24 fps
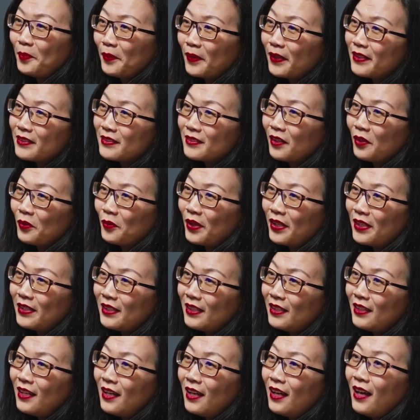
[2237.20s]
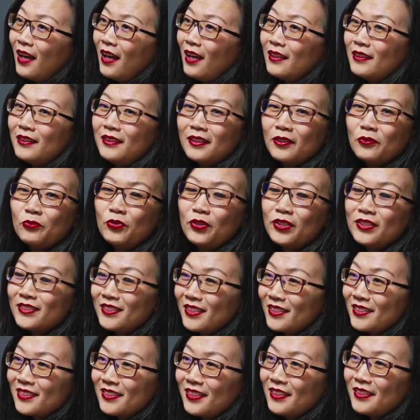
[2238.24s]
place already, the
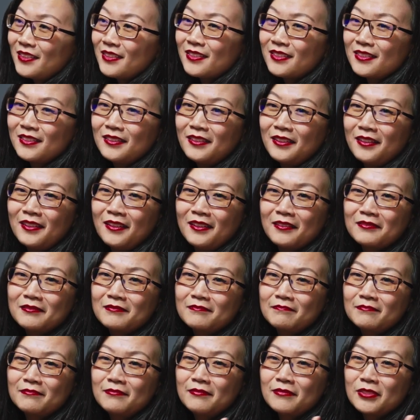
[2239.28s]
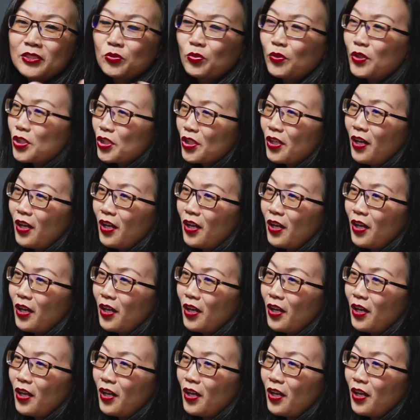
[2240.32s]
resistance, the switch